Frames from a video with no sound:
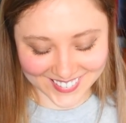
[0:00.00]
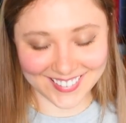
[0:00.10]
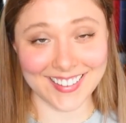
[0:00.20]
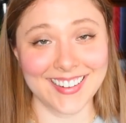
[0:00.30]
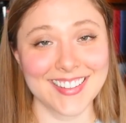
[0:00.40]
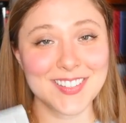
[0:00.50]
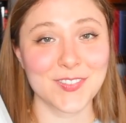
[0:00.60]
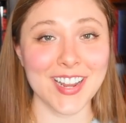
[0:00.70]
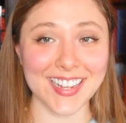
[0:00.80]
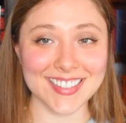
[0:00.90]
That is
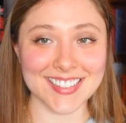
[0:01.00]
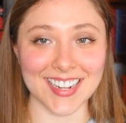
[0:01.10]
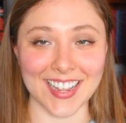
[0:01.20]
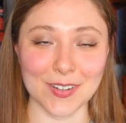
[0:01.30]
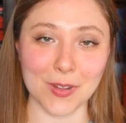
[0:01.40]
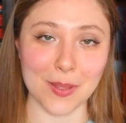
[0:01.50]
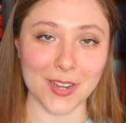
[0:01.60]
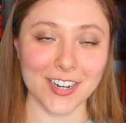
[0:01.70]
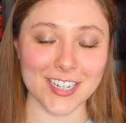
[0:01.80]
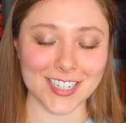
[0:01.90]
Frankenstein by
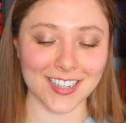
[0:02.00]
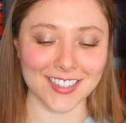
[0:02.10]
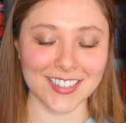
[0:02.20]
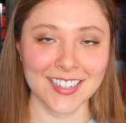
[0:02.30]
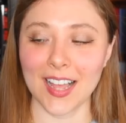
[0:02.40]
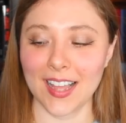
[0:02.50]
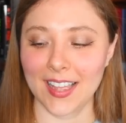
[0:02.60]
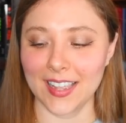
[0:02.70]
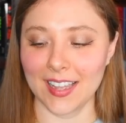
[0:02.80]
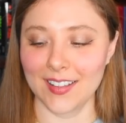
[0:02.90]
Mary Shelley.
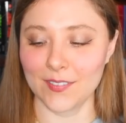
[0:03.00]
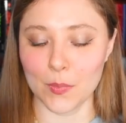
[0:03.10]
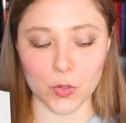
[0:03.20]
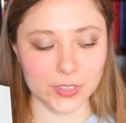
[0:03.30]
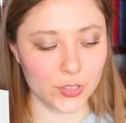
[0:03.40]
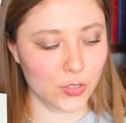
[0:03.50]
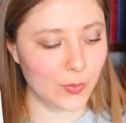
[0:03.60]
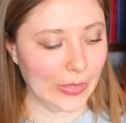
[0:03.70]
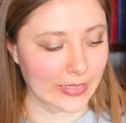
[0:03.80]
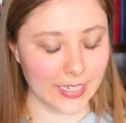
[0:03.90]
I have I'm holding two
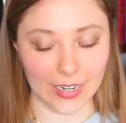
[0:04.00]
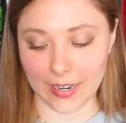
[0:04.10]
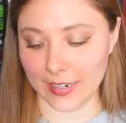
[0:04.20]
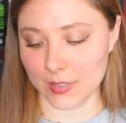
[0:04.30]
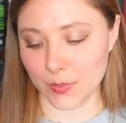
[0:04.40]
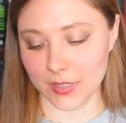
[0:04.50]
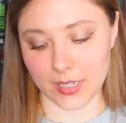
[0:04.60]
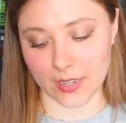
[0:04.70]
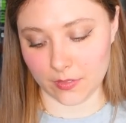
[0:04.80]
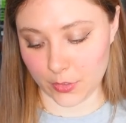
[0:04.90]
books here, and it's really
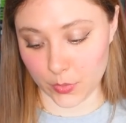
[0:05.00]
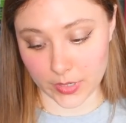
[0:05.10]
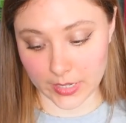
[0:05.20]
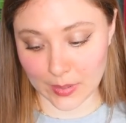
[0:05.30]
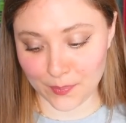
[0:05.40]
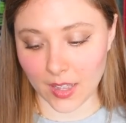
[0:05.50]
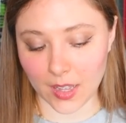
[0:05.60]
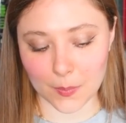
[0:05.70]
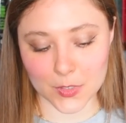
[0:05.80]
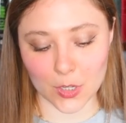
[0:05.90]
kind of three.
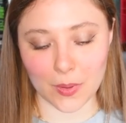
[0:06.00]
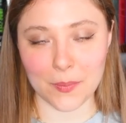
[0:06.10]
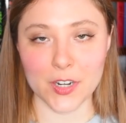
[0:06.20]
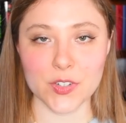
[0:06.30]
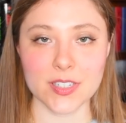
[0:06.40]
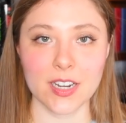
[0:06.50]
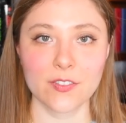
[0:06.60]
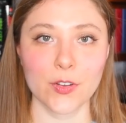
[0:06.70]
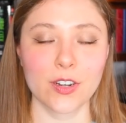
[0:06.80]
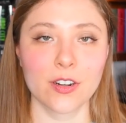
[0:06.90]
Um, so my patrons and I
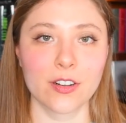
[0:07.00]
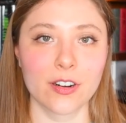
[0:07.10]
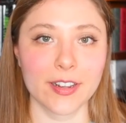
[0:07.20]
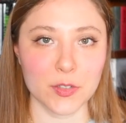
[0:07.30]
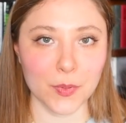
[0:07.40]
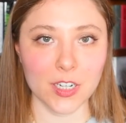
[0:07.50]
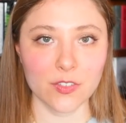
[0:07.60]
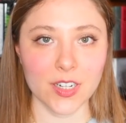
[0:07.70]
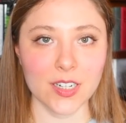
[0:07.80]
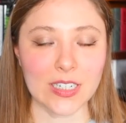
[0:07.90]
voted on our next buddy
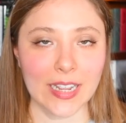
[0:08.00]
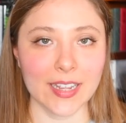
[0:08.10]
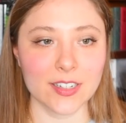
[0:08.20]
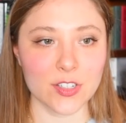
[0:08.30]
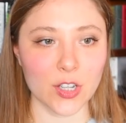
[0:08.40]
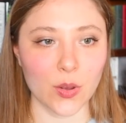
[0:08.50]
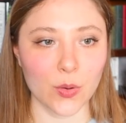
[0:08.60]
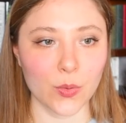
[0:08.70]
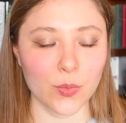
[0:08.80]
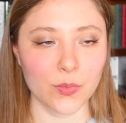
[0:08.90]
read, and
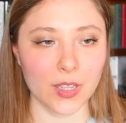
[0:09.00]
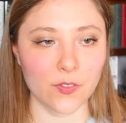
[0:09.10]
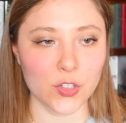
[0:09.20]
so they've